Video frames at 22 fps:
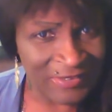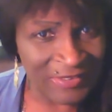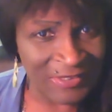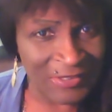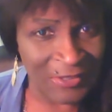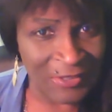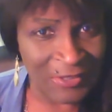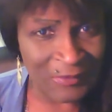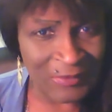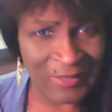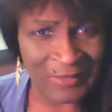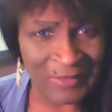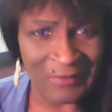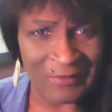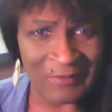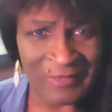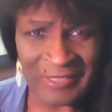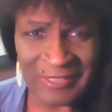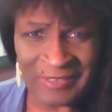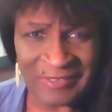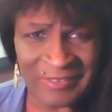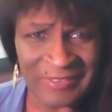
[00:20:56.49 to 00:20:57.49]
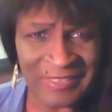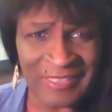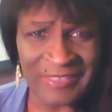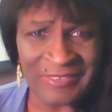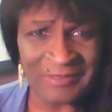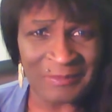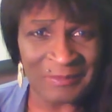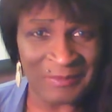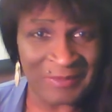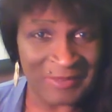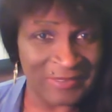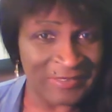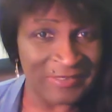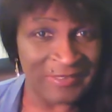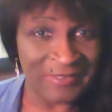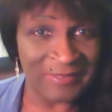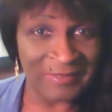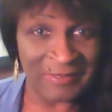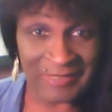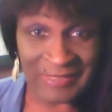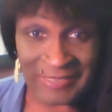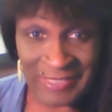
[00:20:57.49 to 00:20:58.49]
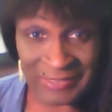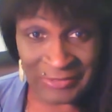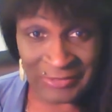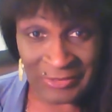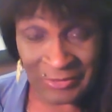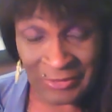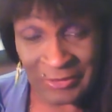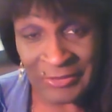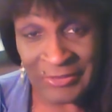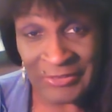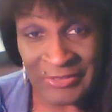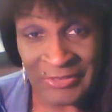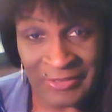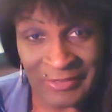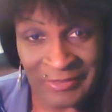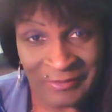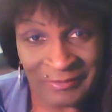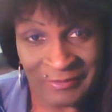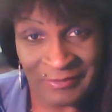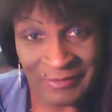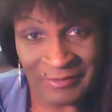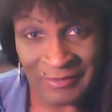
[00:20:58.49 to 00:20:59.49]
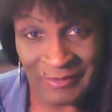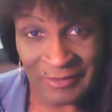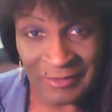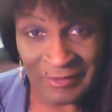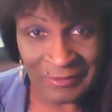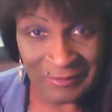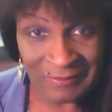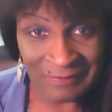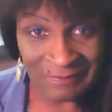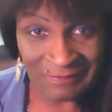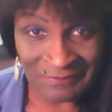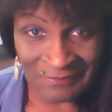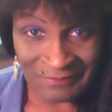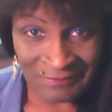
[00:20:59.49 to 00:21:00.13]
they're all like recognizing me, and that's a good thing, you know.